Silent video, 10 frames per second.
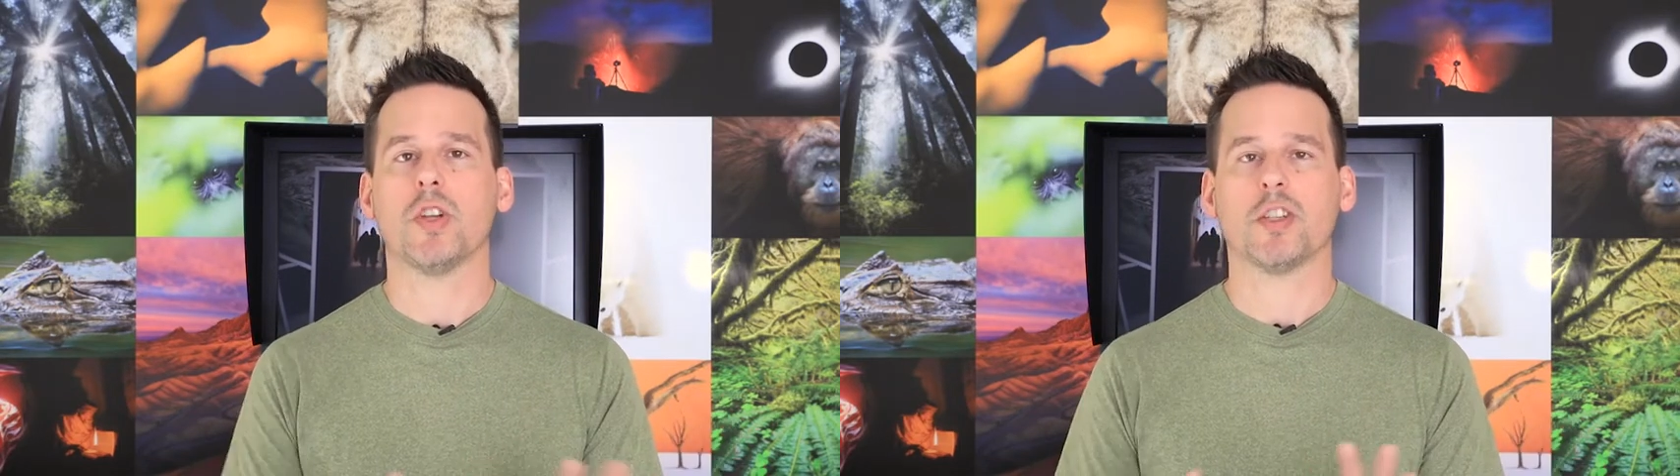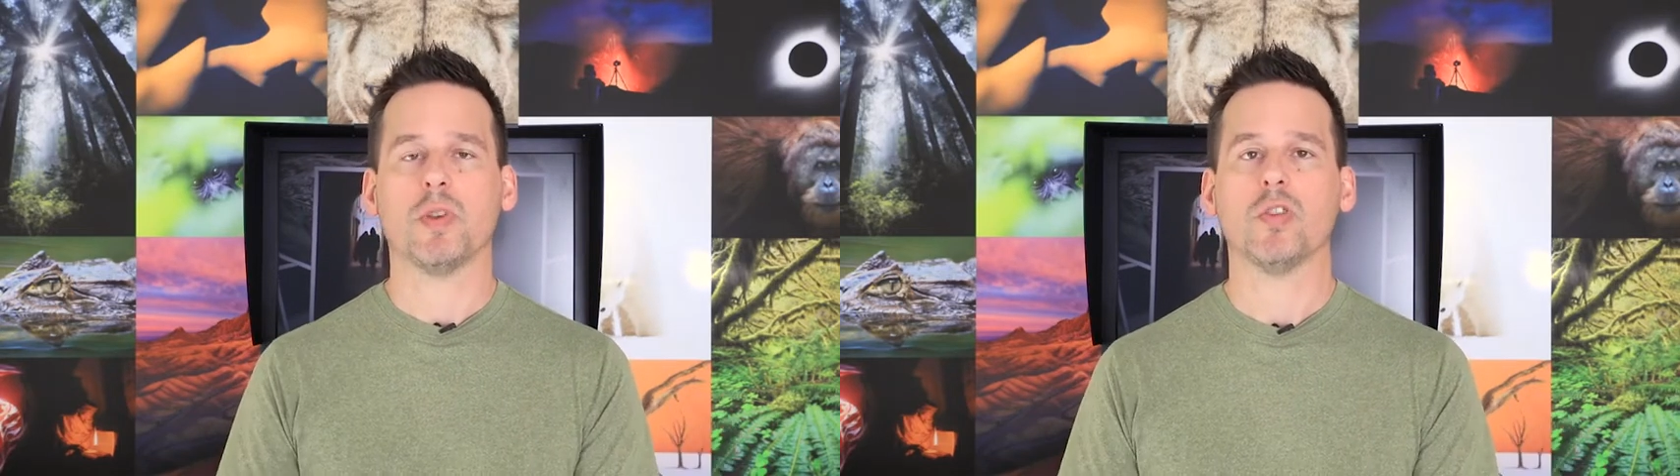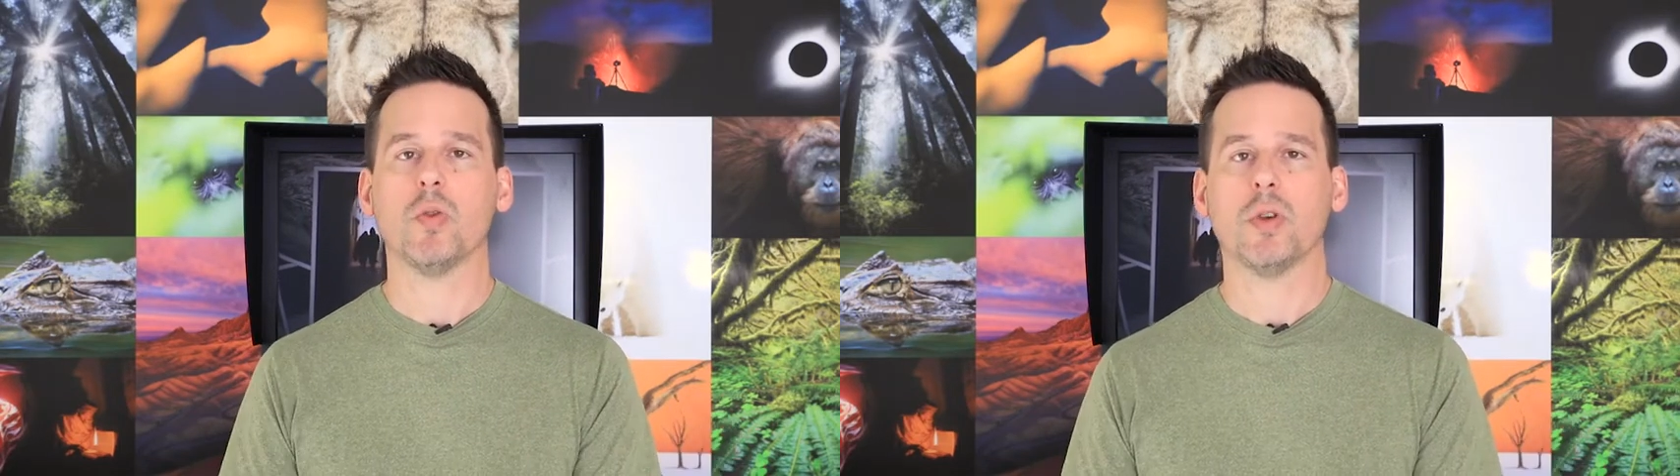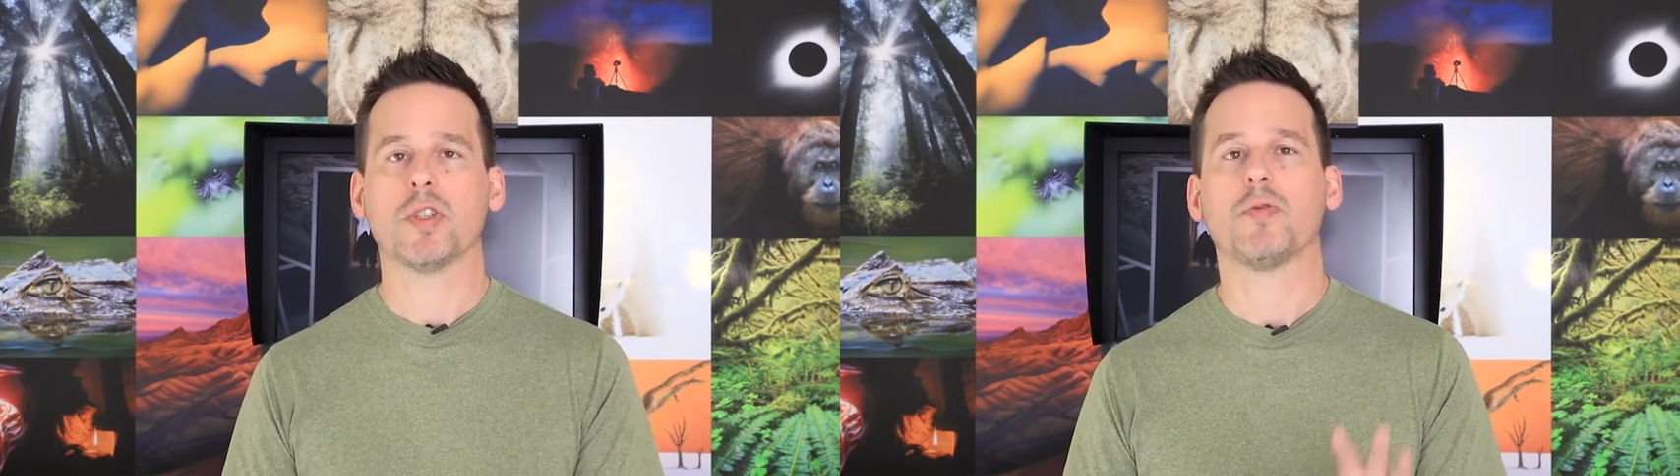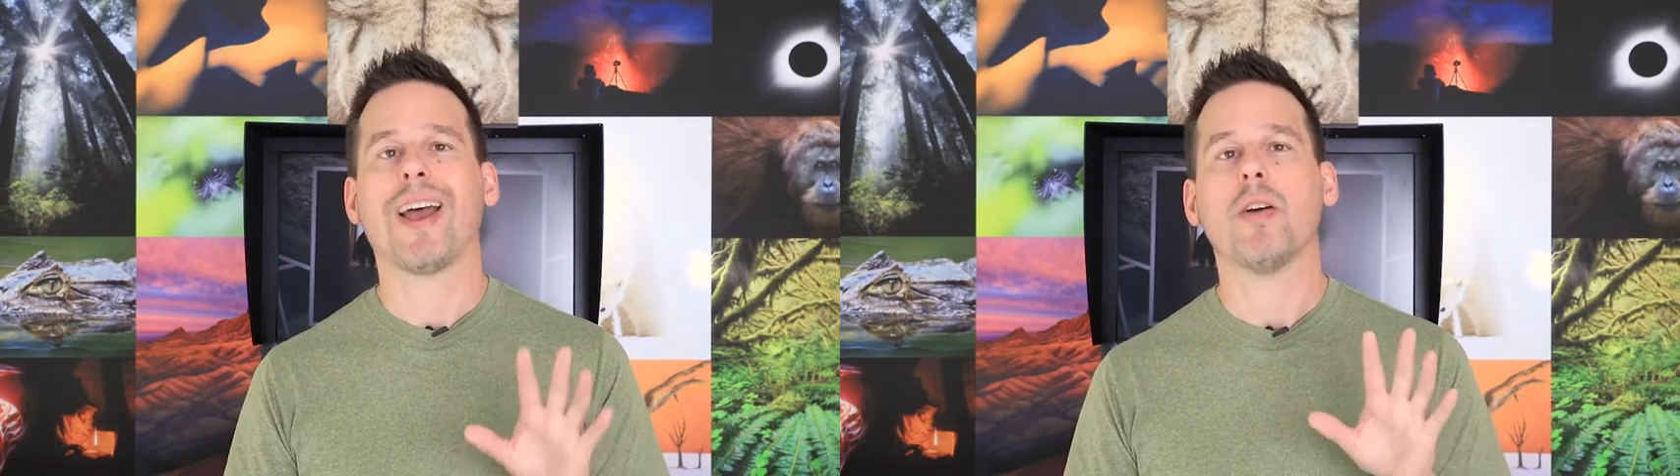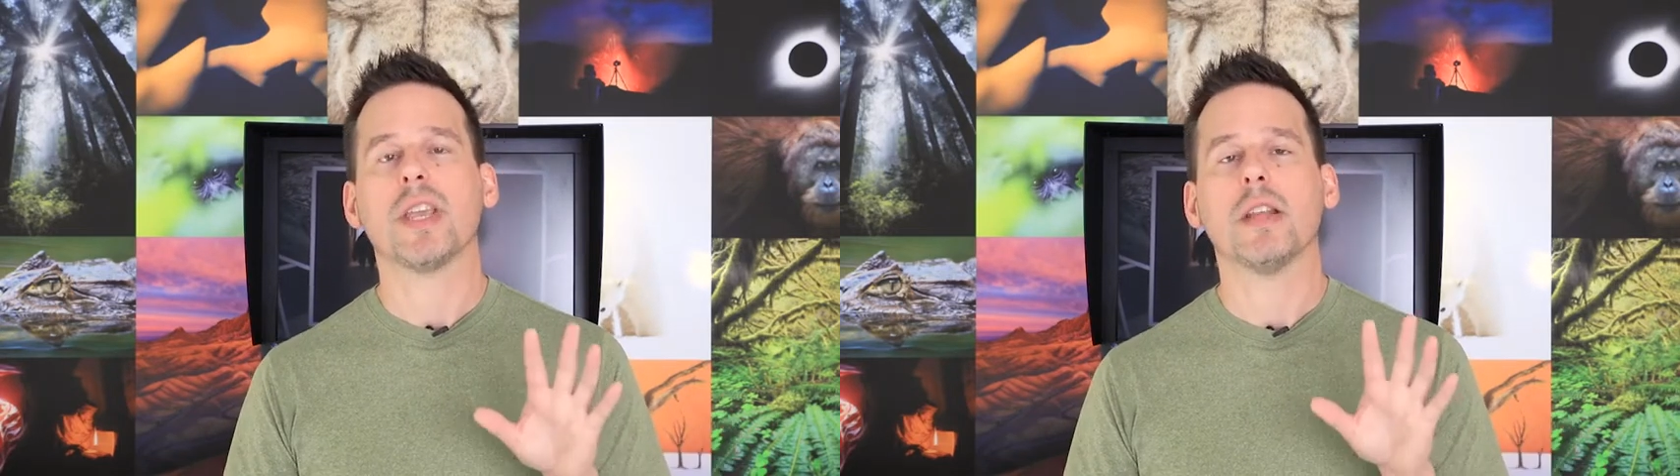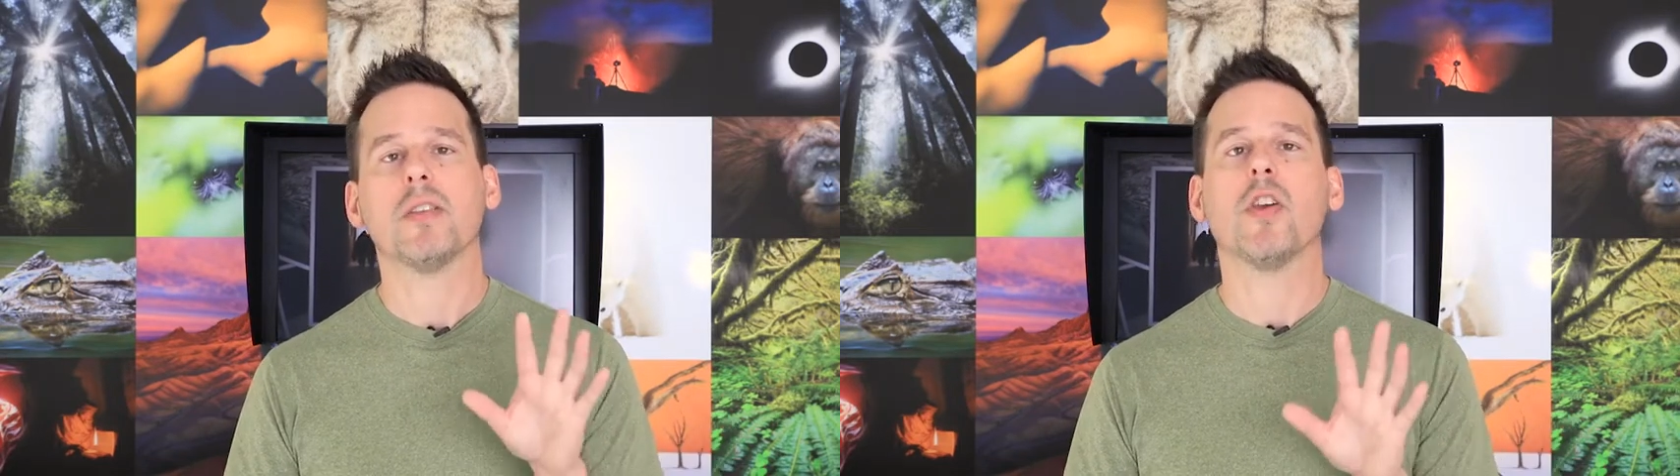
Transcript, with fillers: adjustment tools found in